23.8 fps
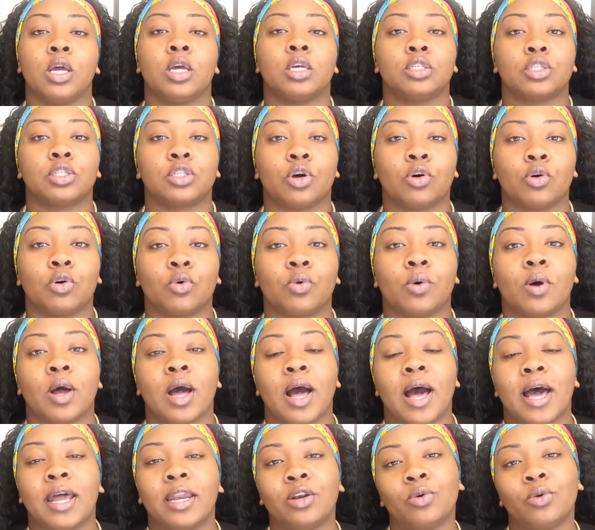So
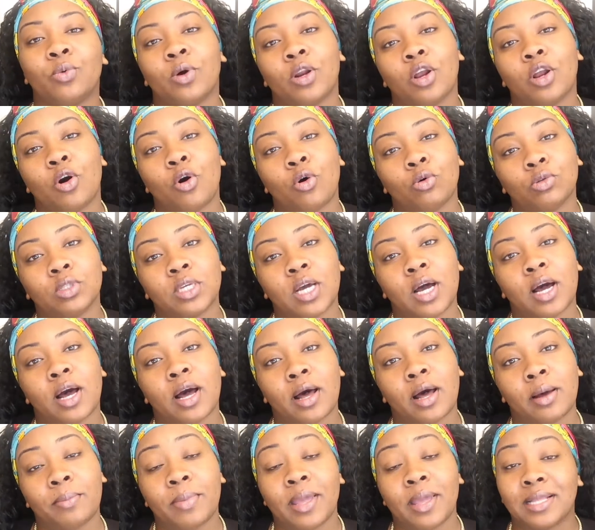I didn't want to hold her
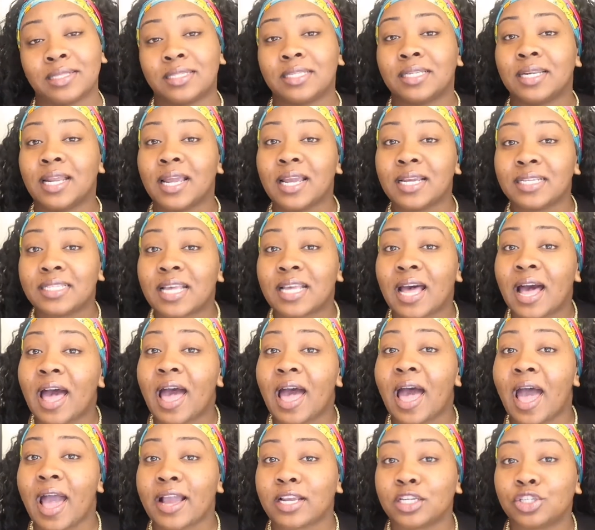up and today is her
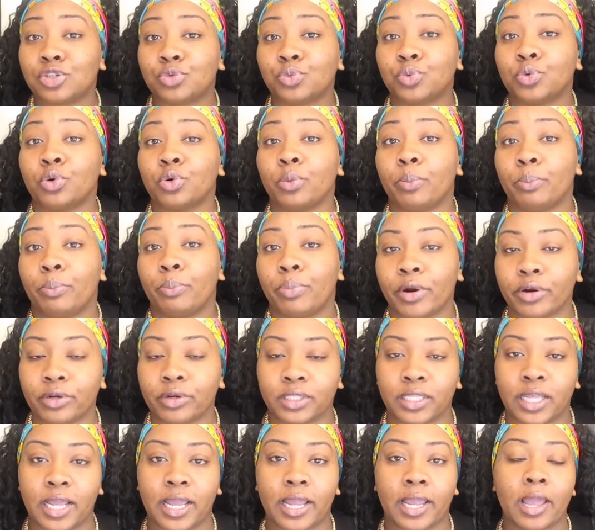actual
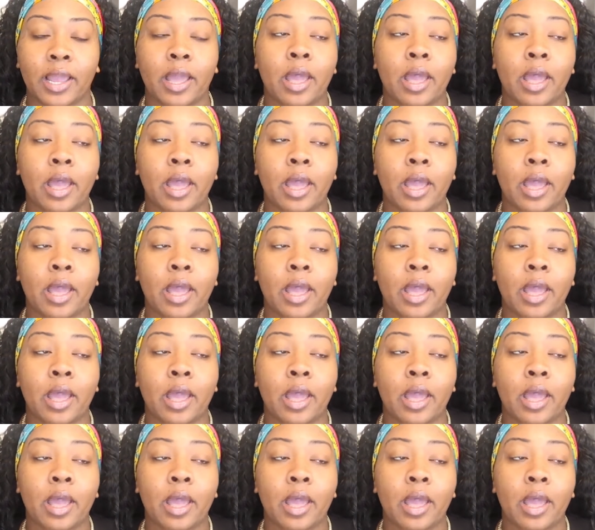birthday.